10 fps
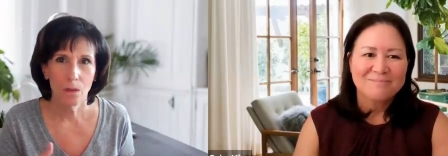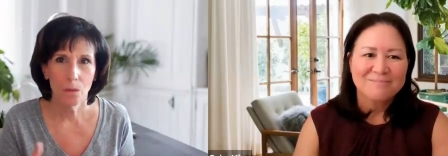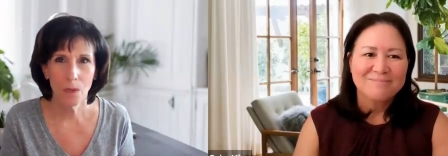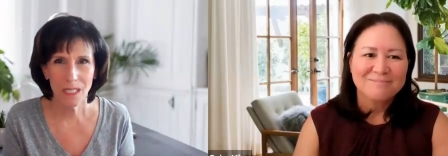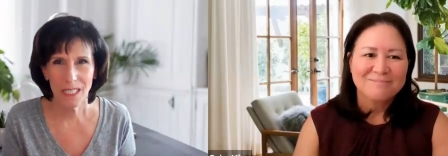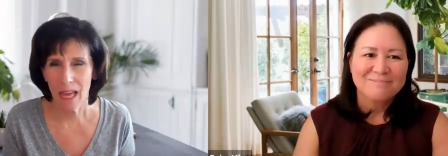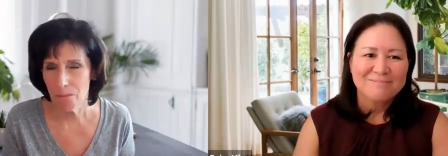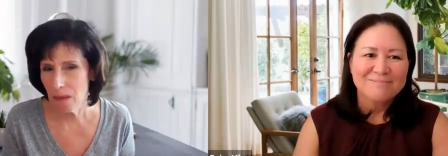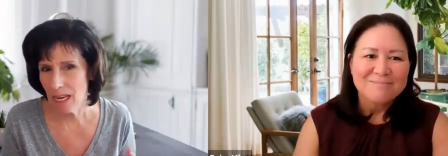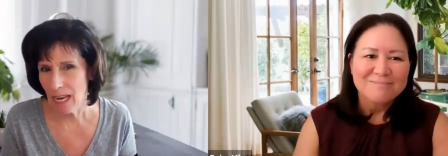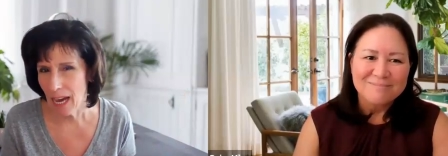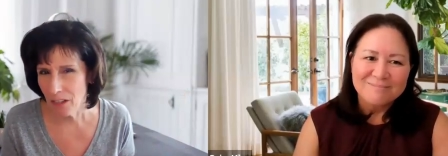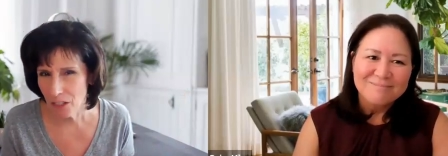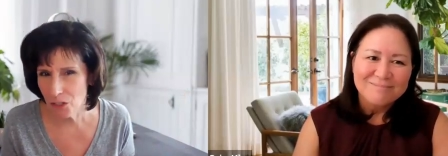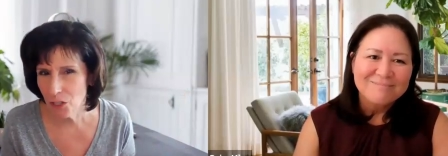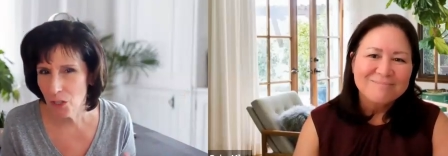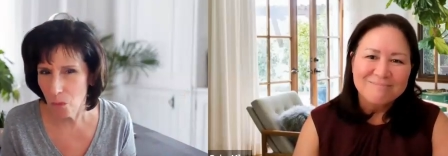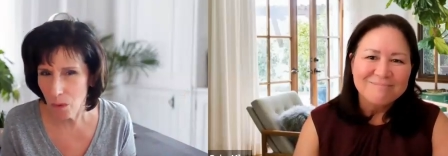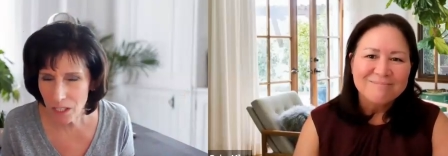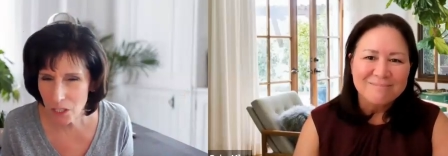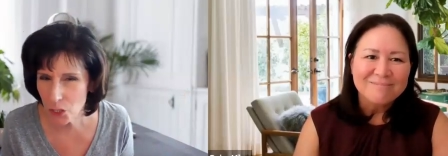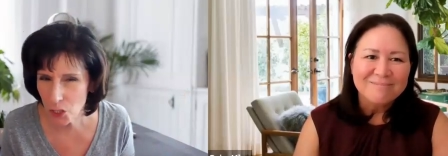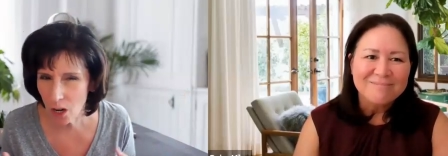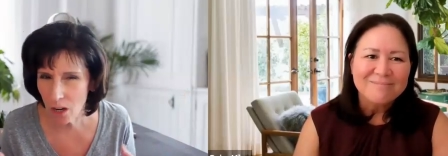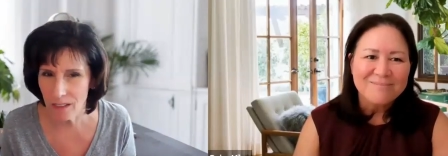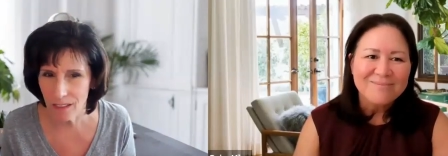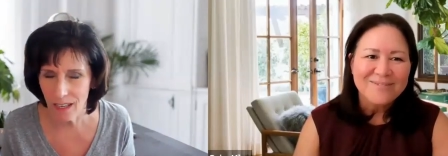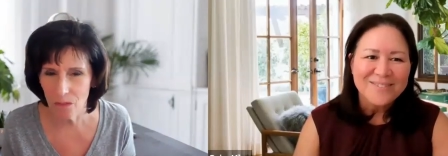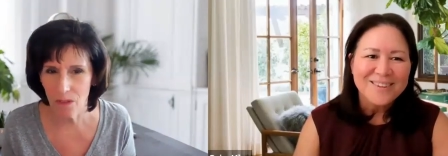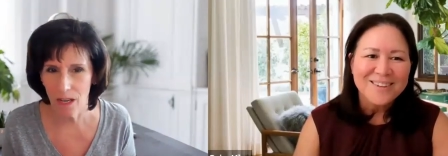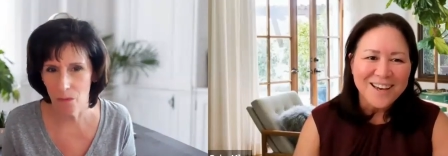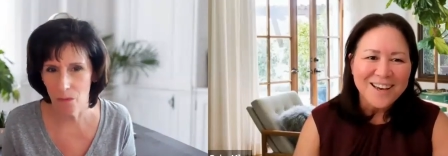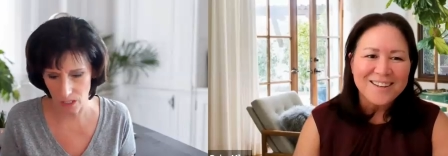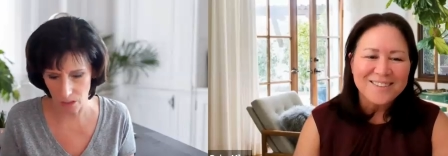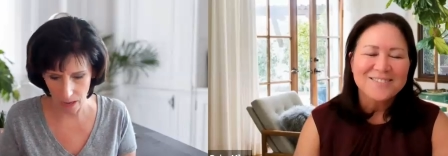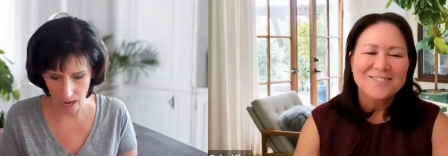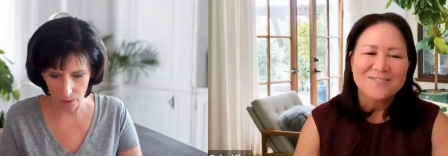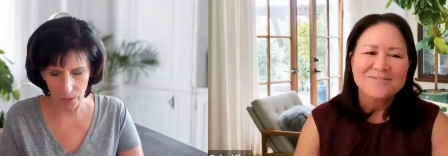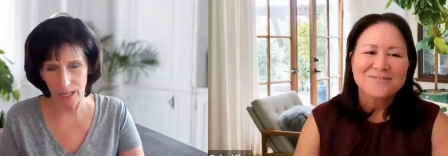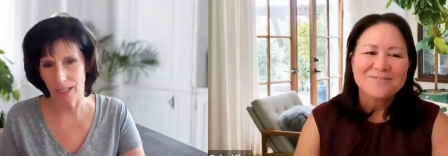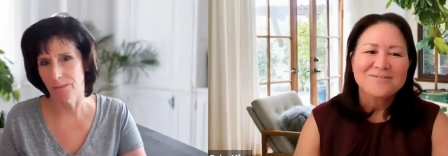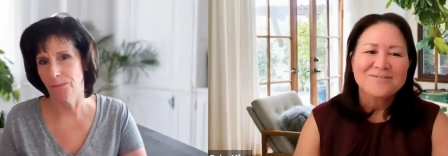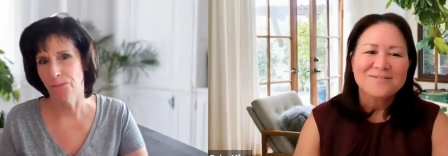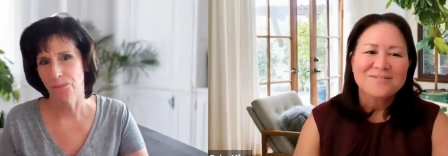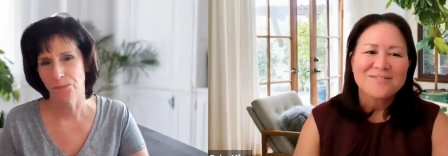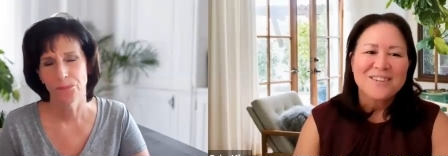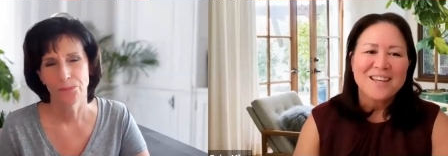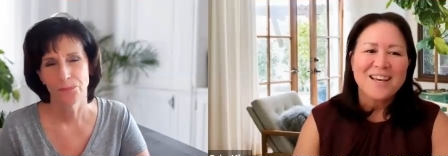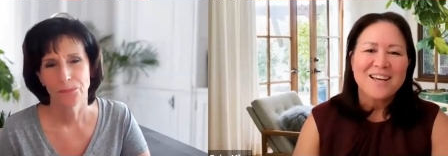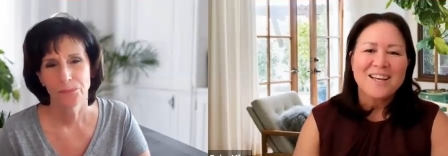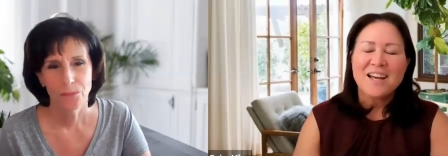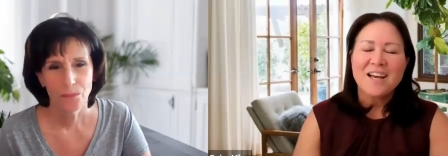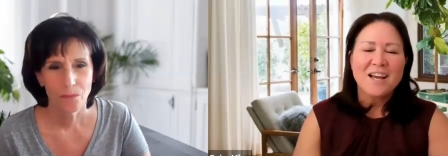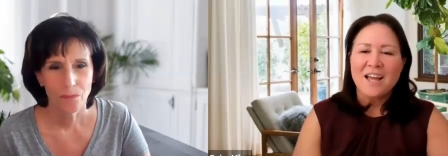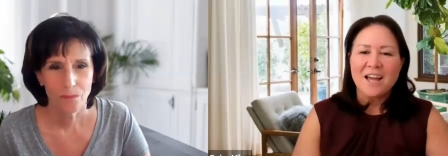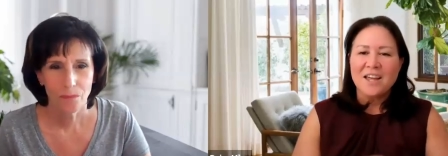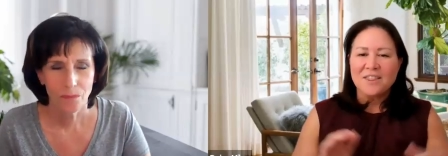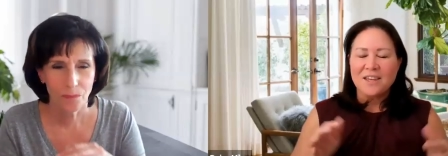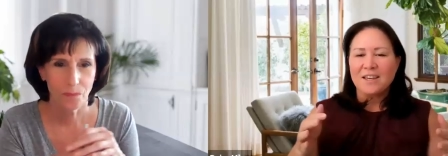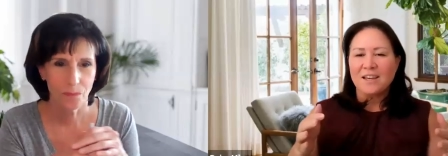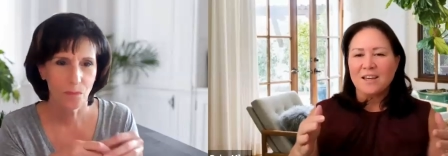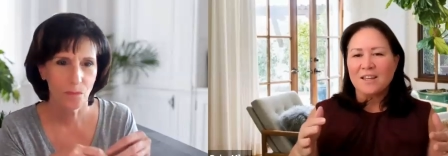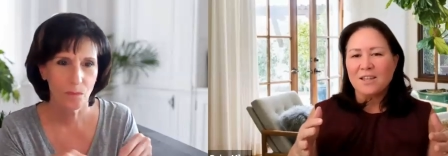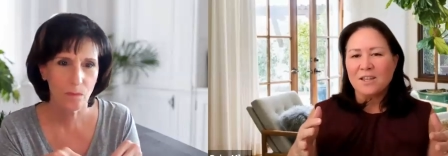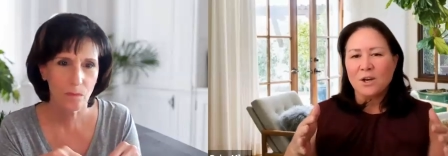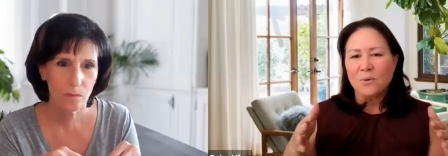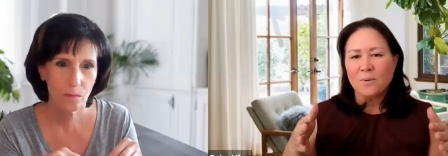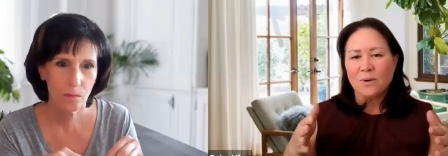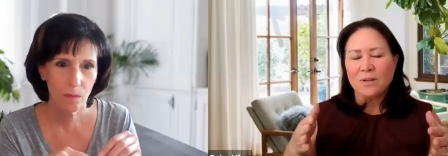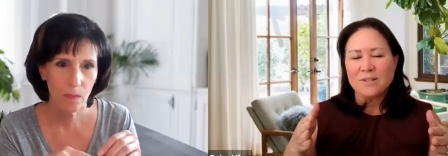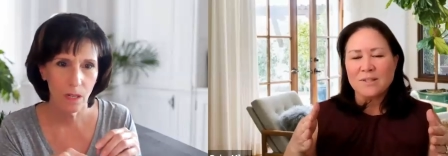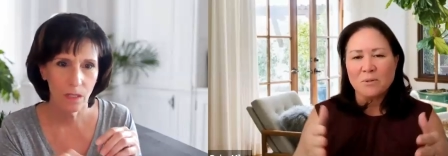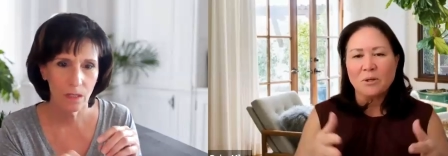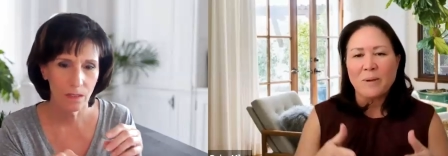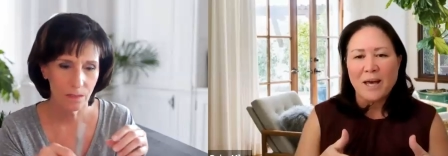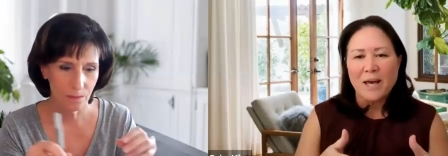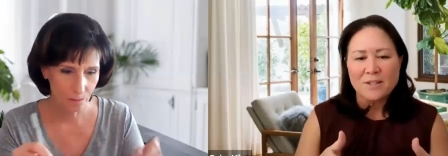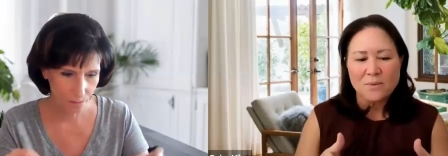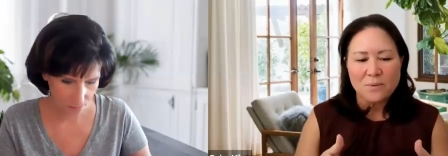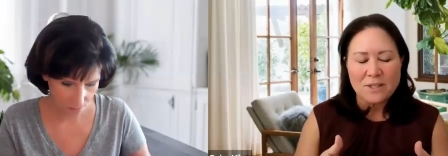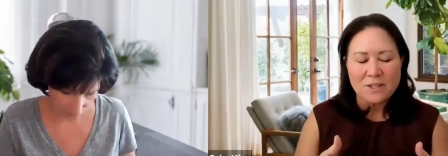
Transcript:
Speaker 1: what does that mean? How do you do it? Where do you start? And and what's the power in it?
Speaker 2: Yeah, I, I think you know we were on similar paths when we